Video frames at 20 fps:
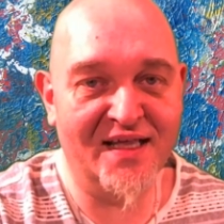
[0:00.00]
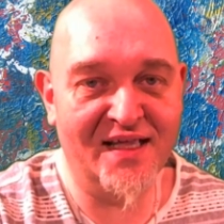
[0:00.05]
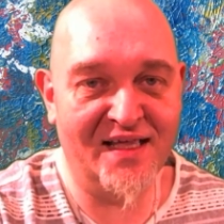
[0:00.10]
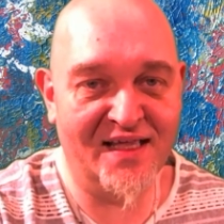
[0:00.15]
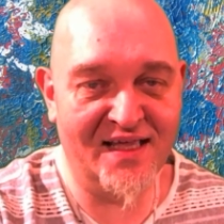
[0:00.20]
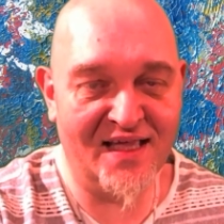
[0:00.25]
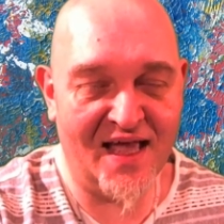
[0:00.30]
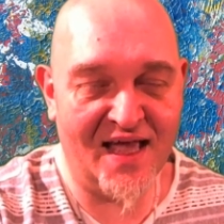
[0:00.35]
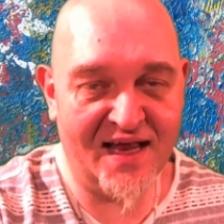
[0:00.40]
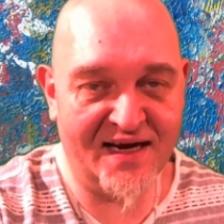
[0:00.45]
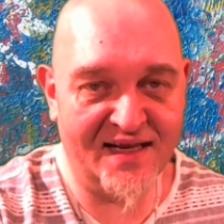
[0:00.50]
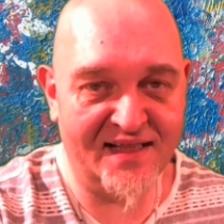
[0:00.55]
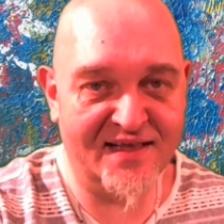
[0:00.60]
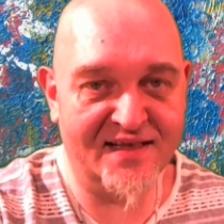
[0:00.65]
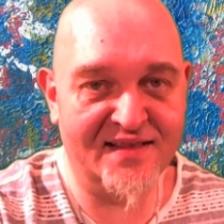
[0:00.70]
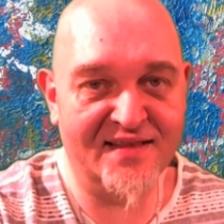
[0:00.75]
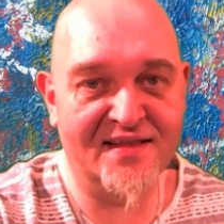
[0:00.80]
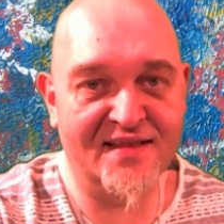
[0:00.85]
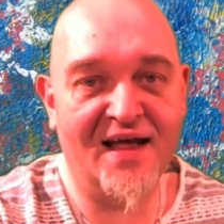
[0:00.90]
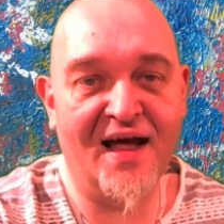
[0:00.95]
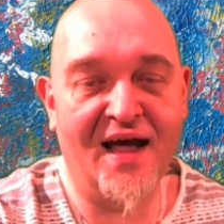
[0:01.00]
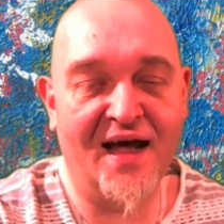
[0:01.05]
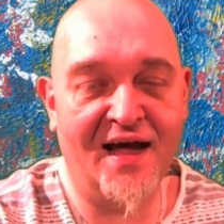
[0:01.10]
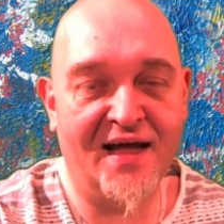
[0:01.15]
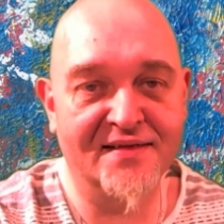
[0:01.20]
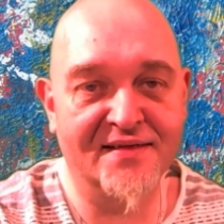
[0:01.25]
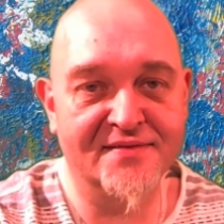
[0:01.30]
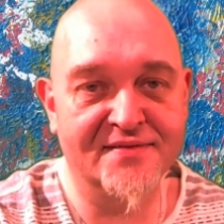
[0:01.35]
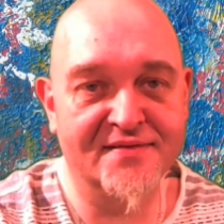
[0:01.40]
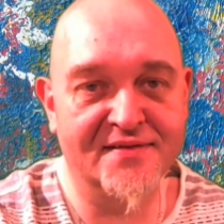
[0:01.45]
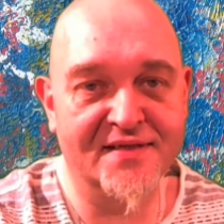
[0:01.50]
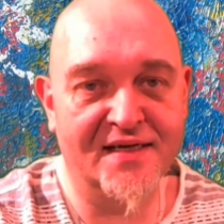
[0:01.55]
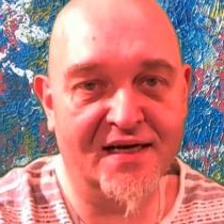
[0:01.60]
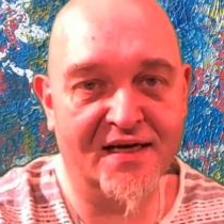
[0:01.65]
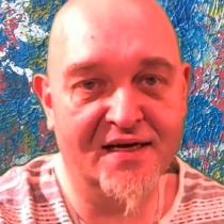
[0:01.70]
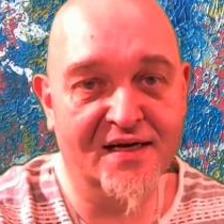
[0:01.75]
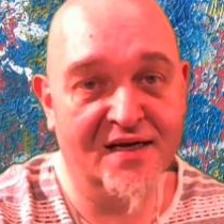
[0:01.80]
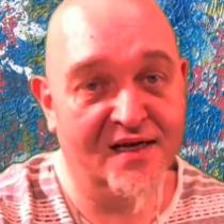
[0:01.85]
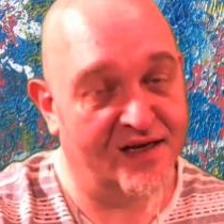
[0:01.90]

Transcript: he edited, and uh,